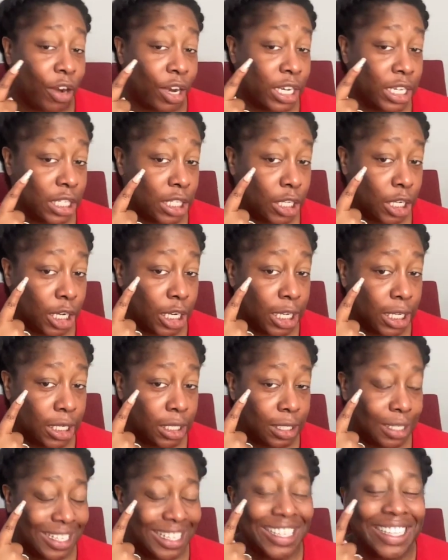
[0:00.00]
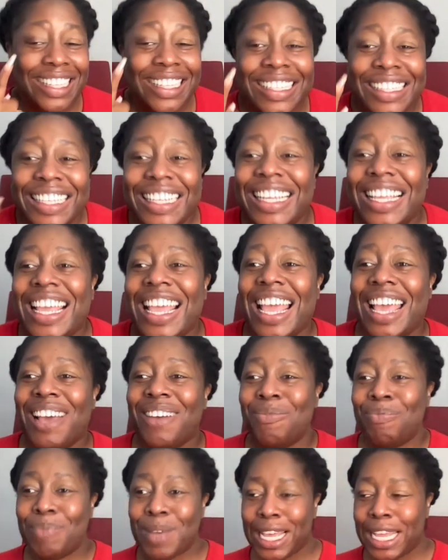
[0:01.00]
already started,
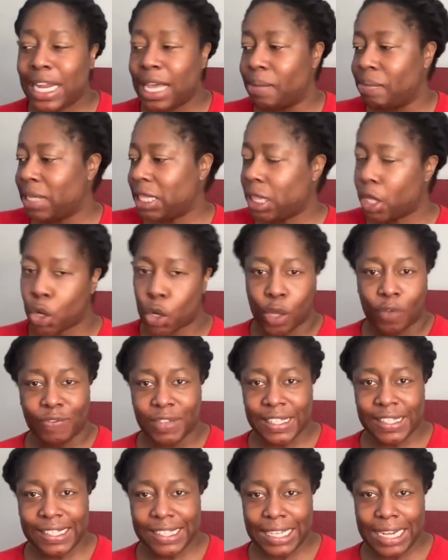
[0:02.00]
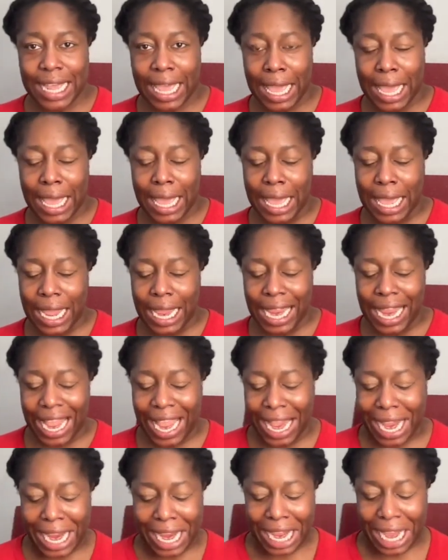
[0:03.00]
but I'm in the office today
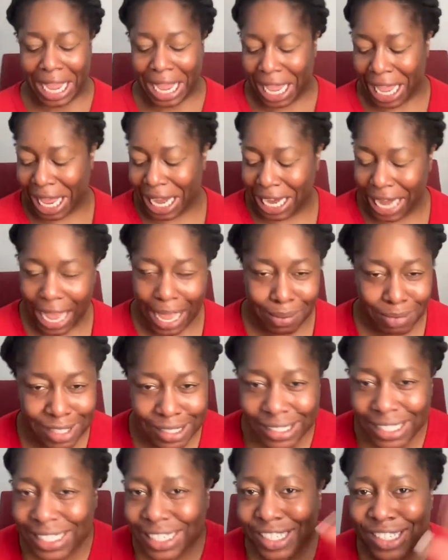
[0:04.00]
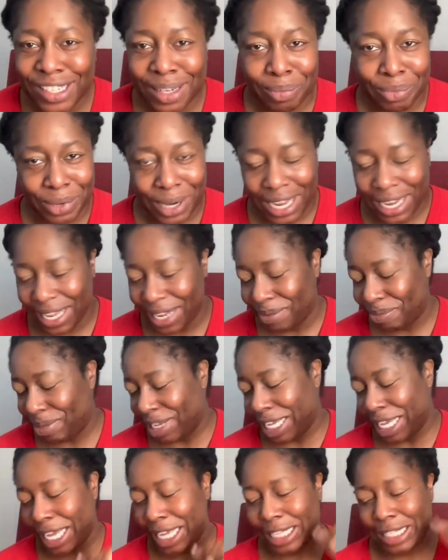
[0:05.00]
and I'm just going to jump right in
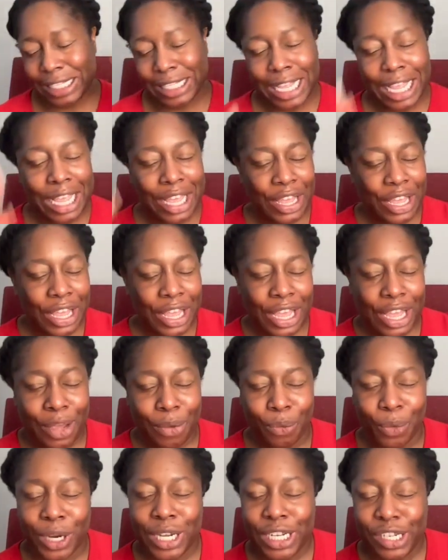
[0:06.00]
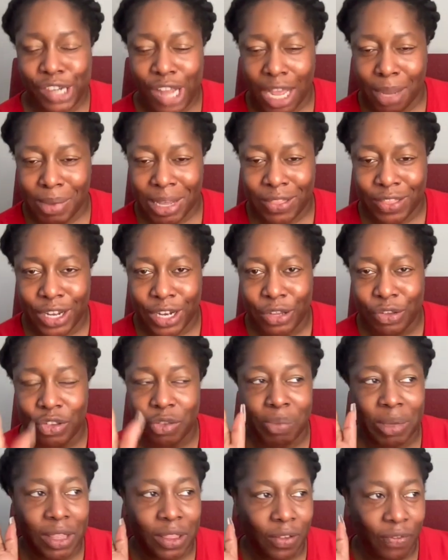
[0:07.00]
because we're going to talk about the news,
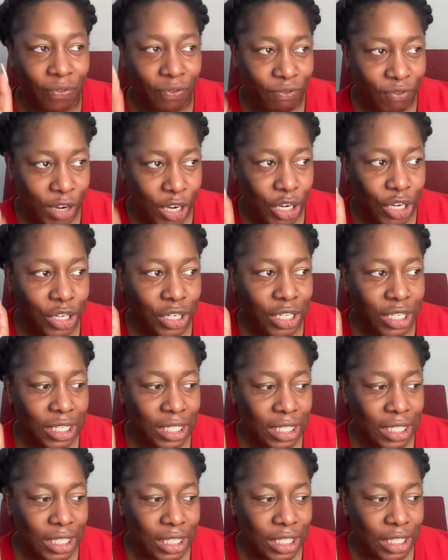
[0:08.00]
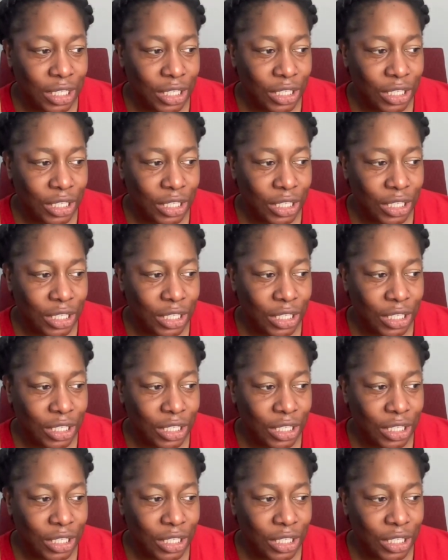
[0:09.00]
but the first,